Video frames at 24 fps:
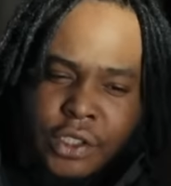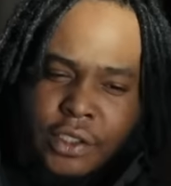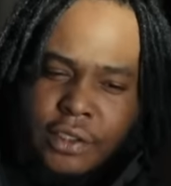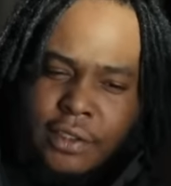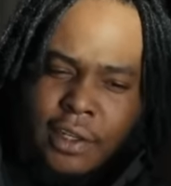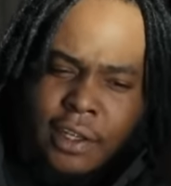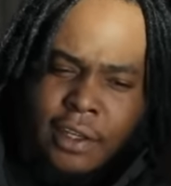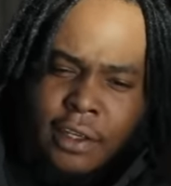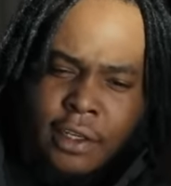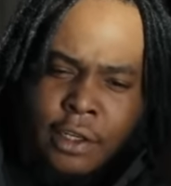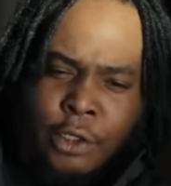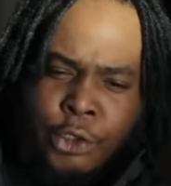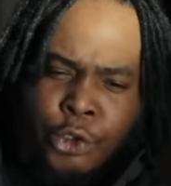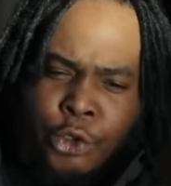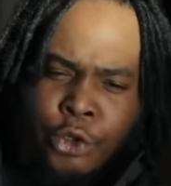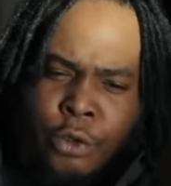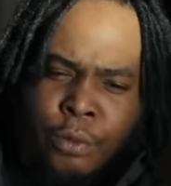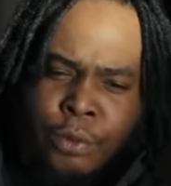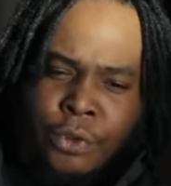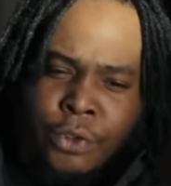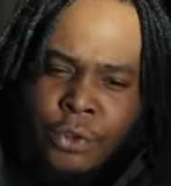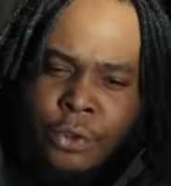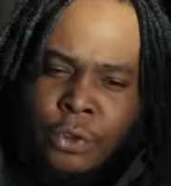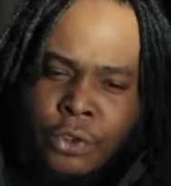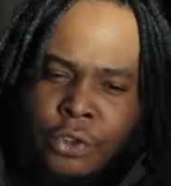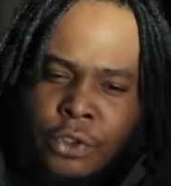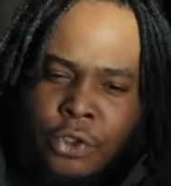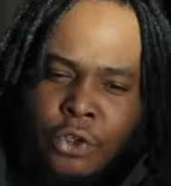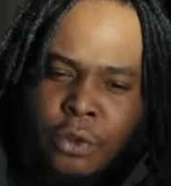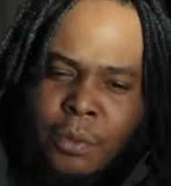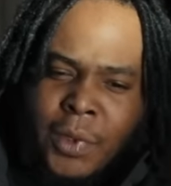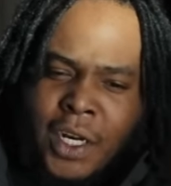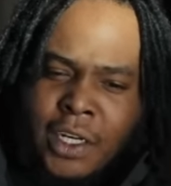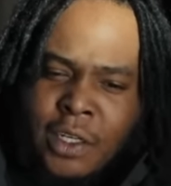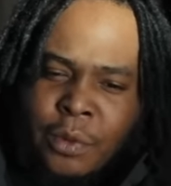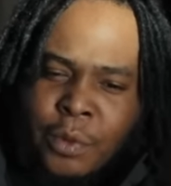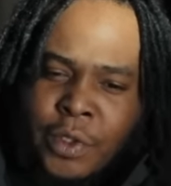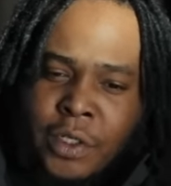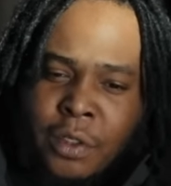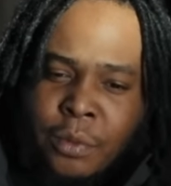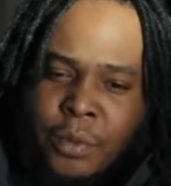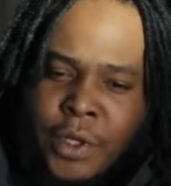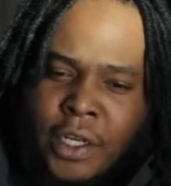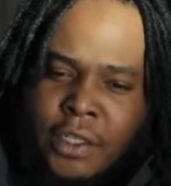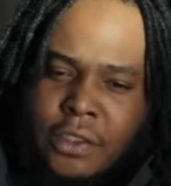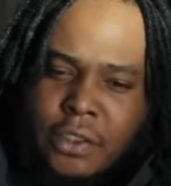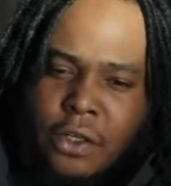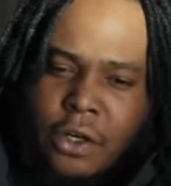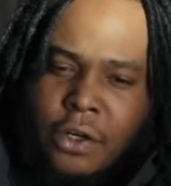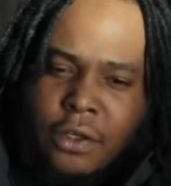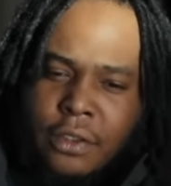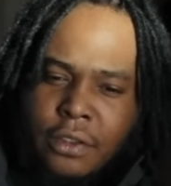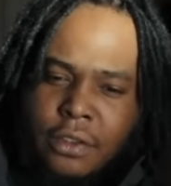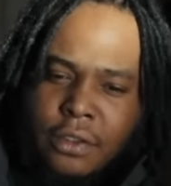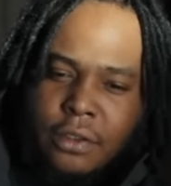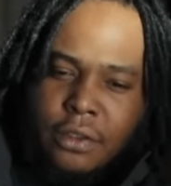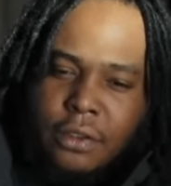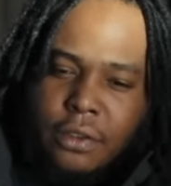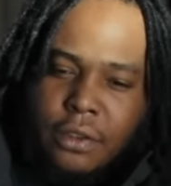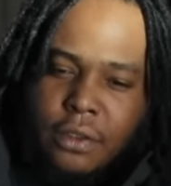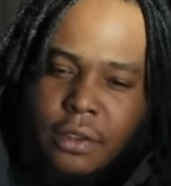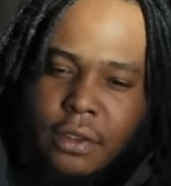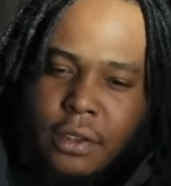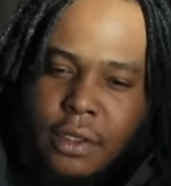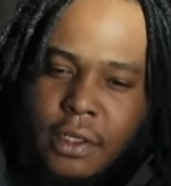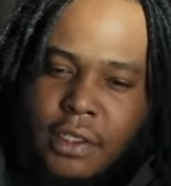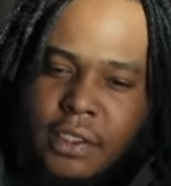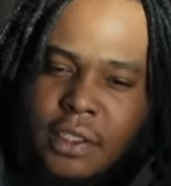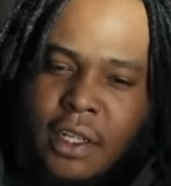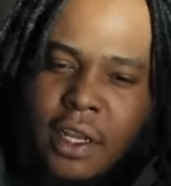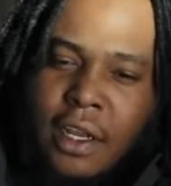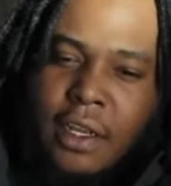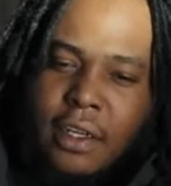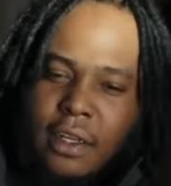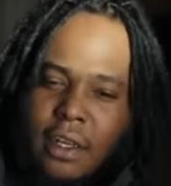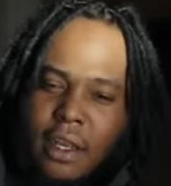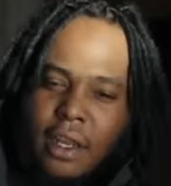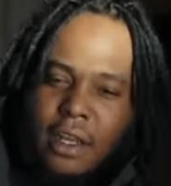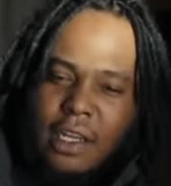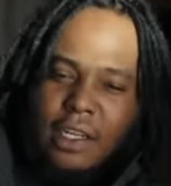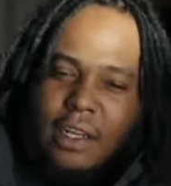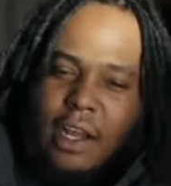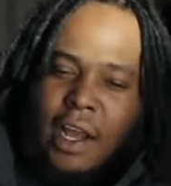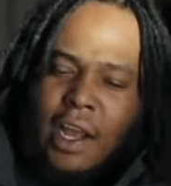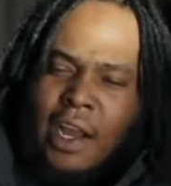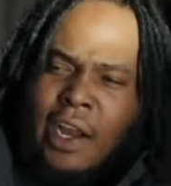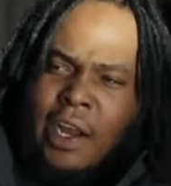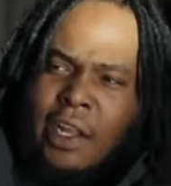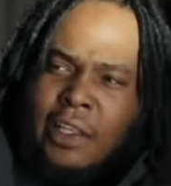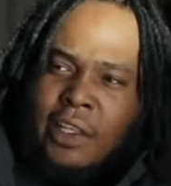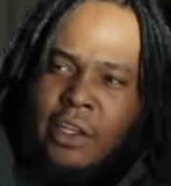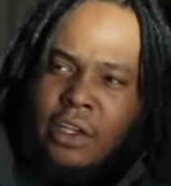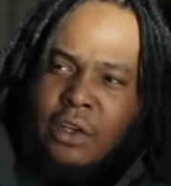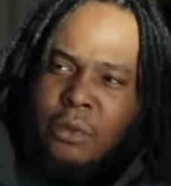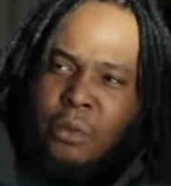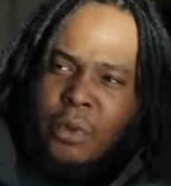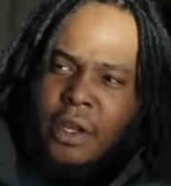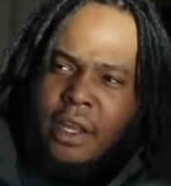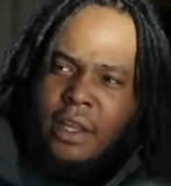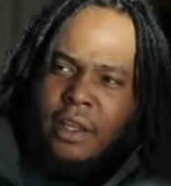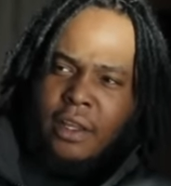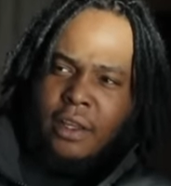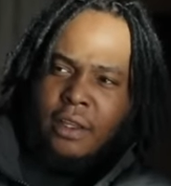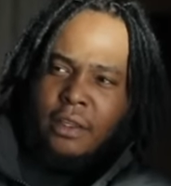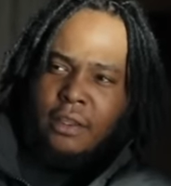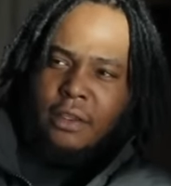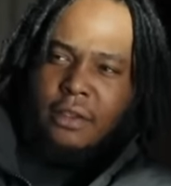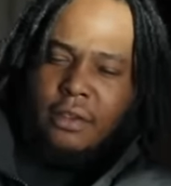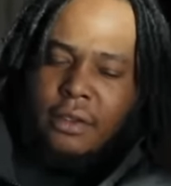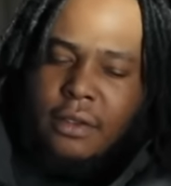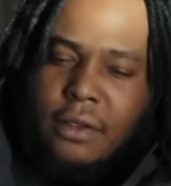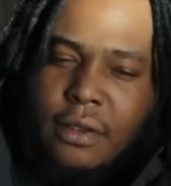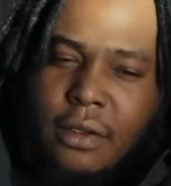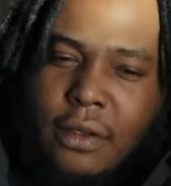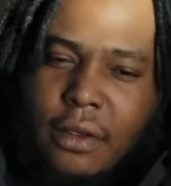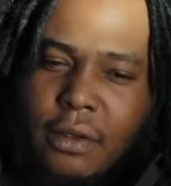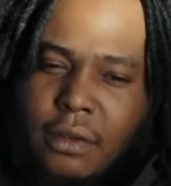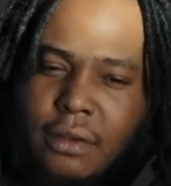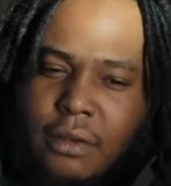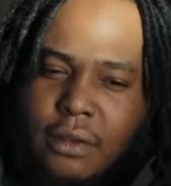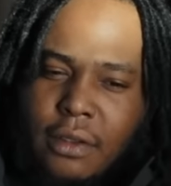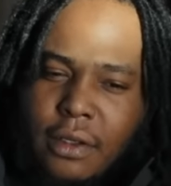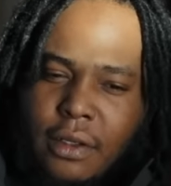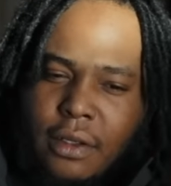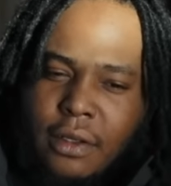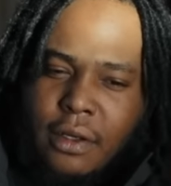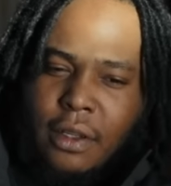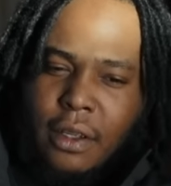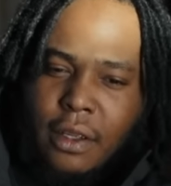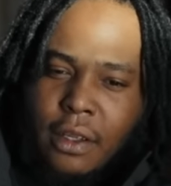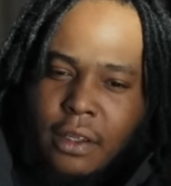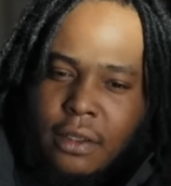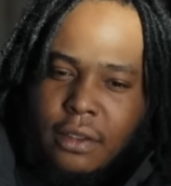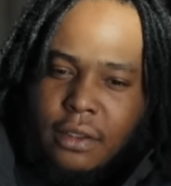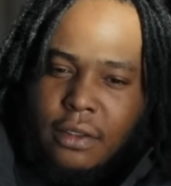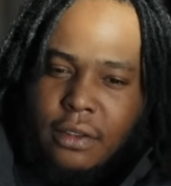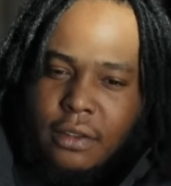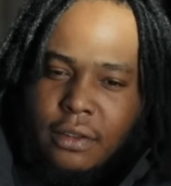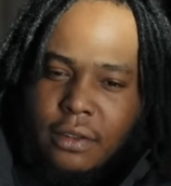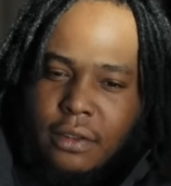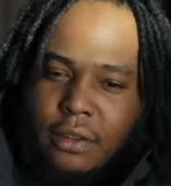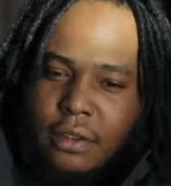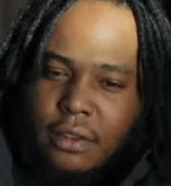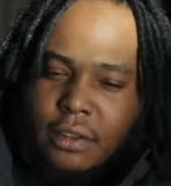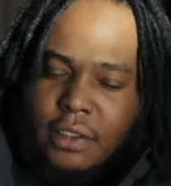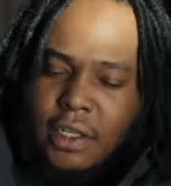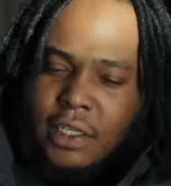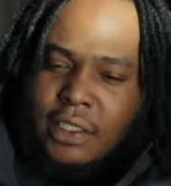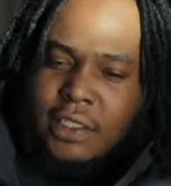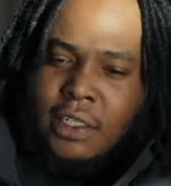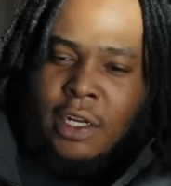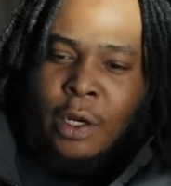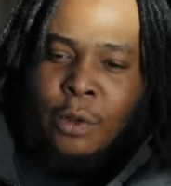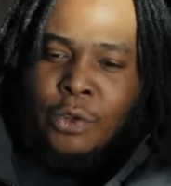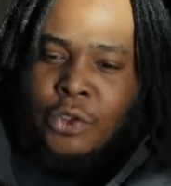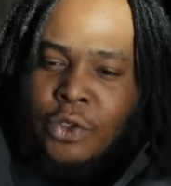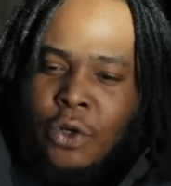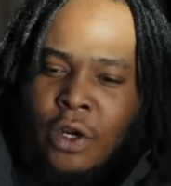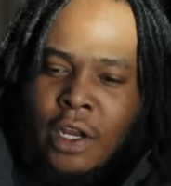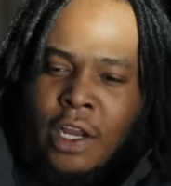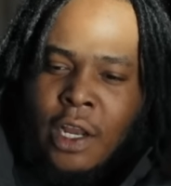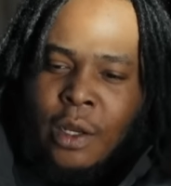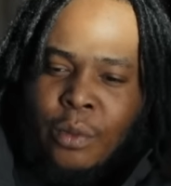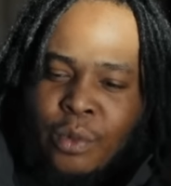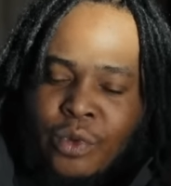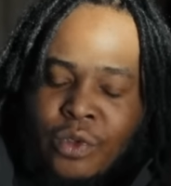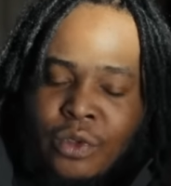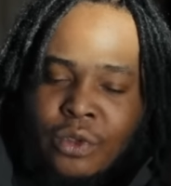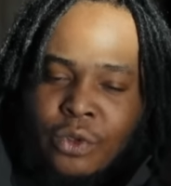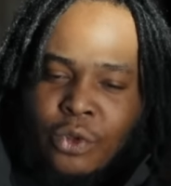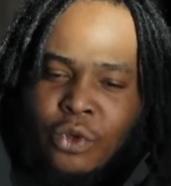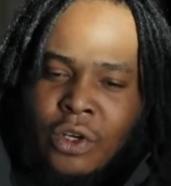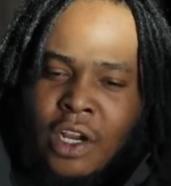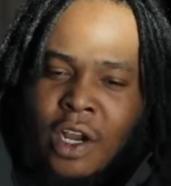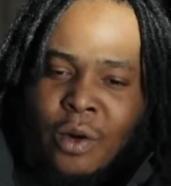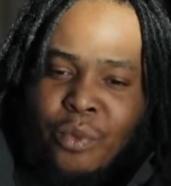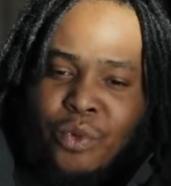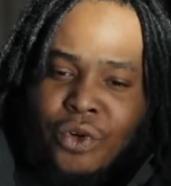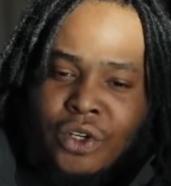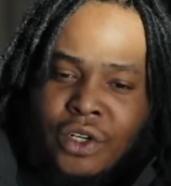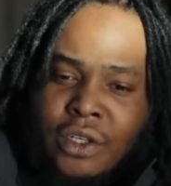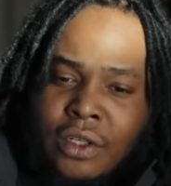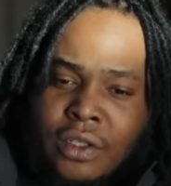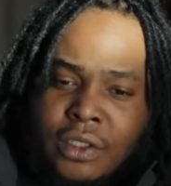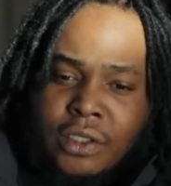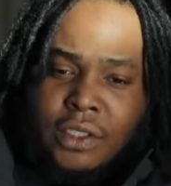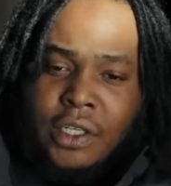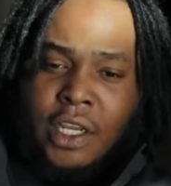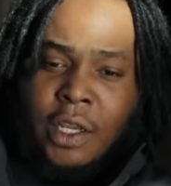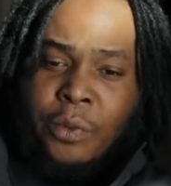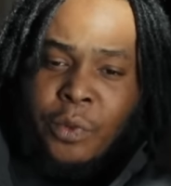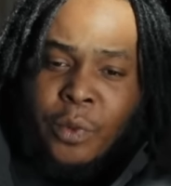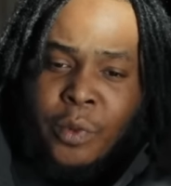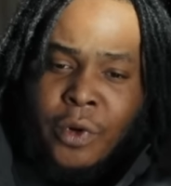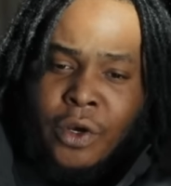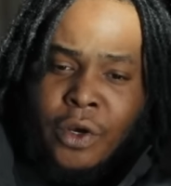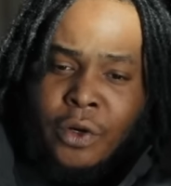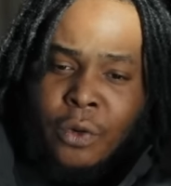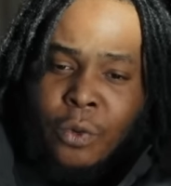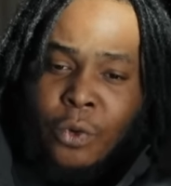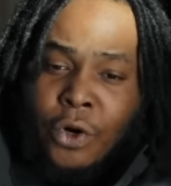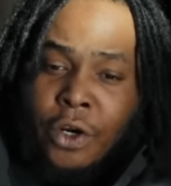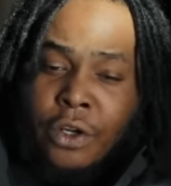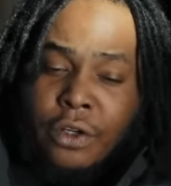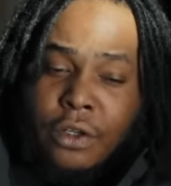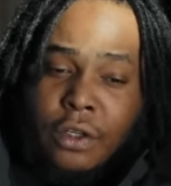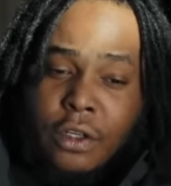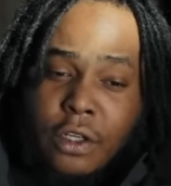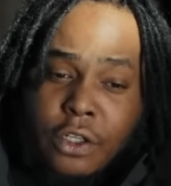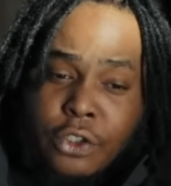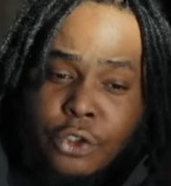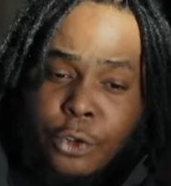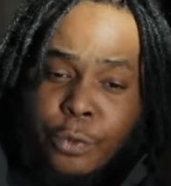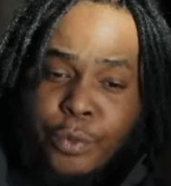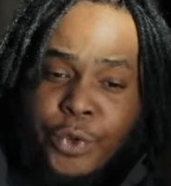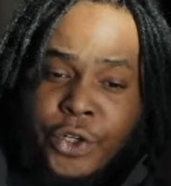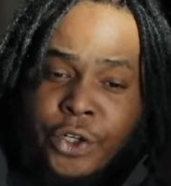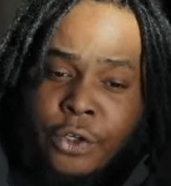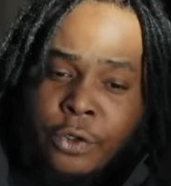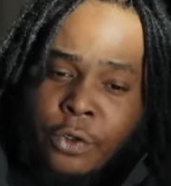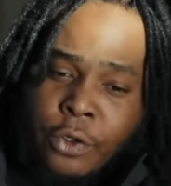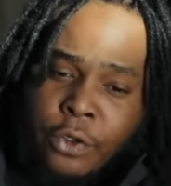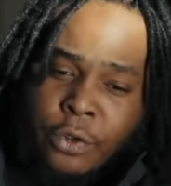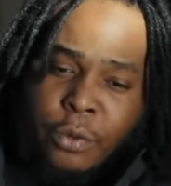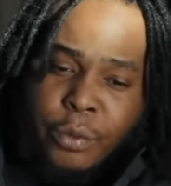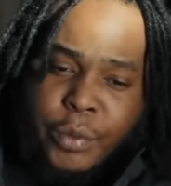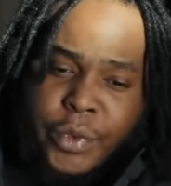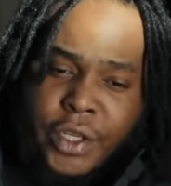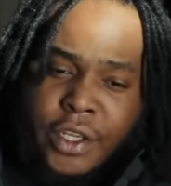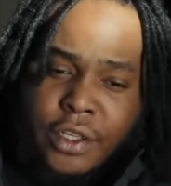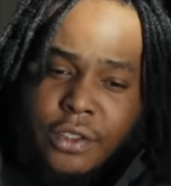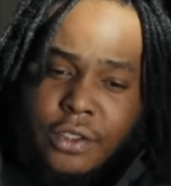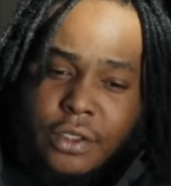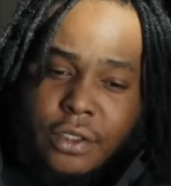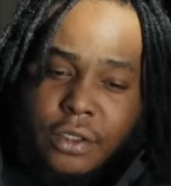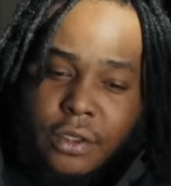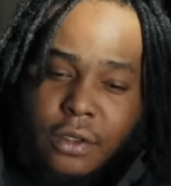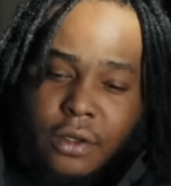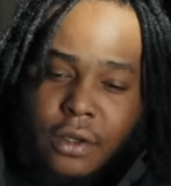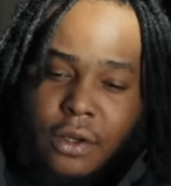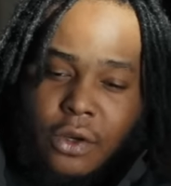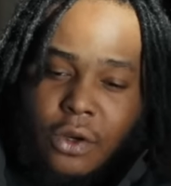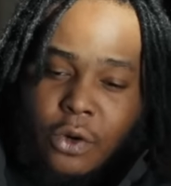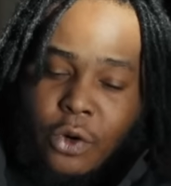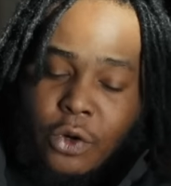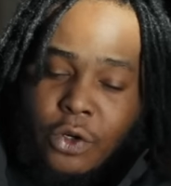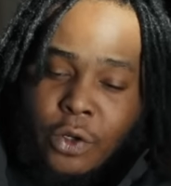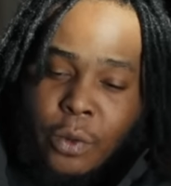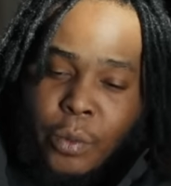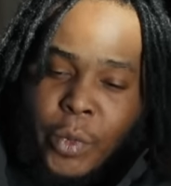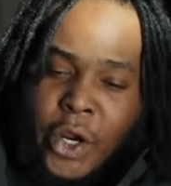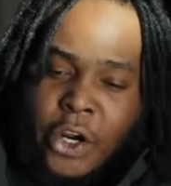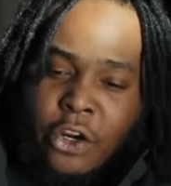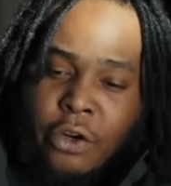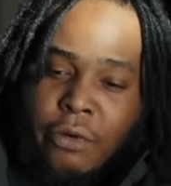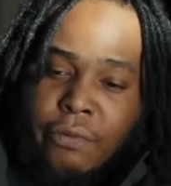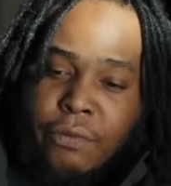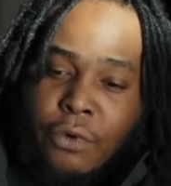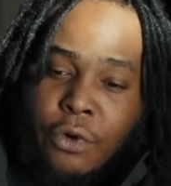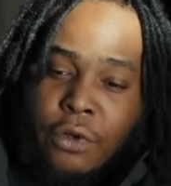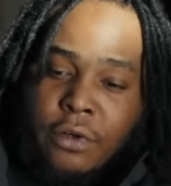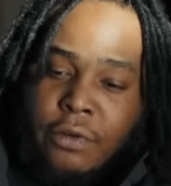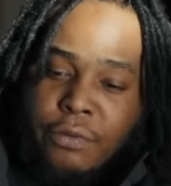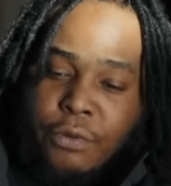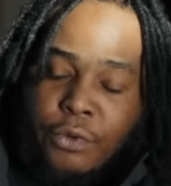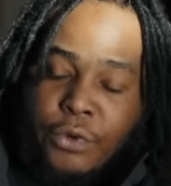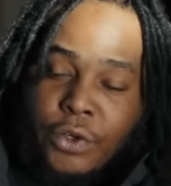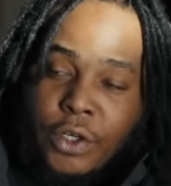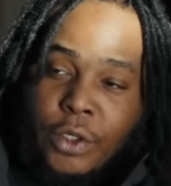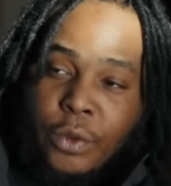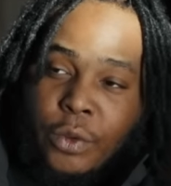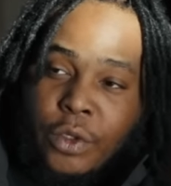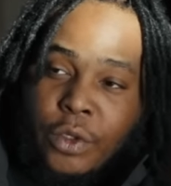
just think because you're a producer, you're about to be the best artist. Because, like, I had that in my head. Mm. And, like, that's not what's going to happen. You got to put in the same amount of work as you put in on the beats, on the microphone, if you really